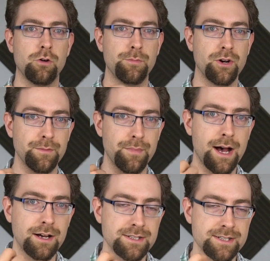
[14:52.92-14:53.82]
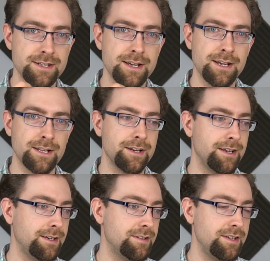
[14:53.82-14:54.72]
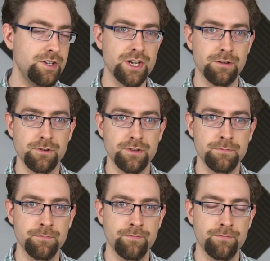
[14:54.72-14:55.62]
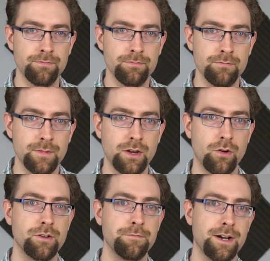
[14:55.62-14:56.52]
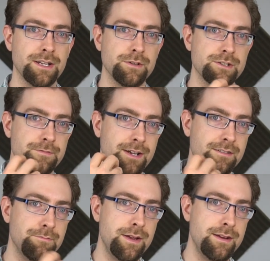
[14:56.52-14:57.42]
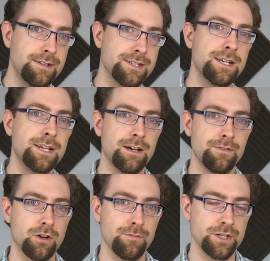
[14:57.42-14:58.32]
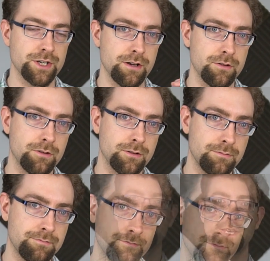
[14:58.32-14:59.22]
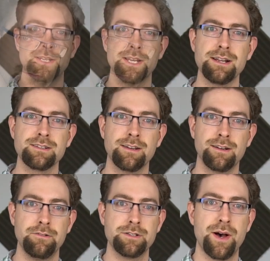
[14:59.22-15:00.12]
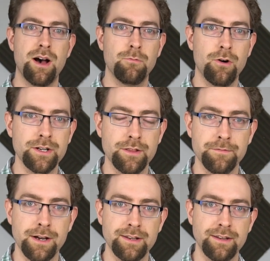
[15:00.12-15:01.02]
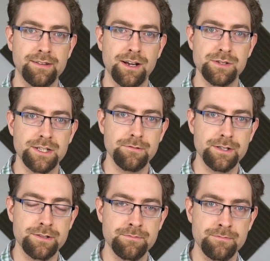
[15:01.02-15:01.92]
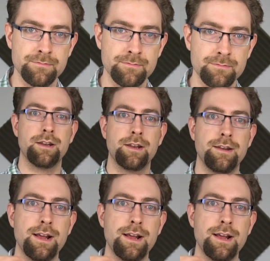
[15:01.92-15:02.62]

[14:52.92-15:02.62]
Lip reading: more upon the past than the ENTJ would, in order to find the most effective means of accomplishing a goal. And that concludes part 1 of the Finding Your Type series. And in the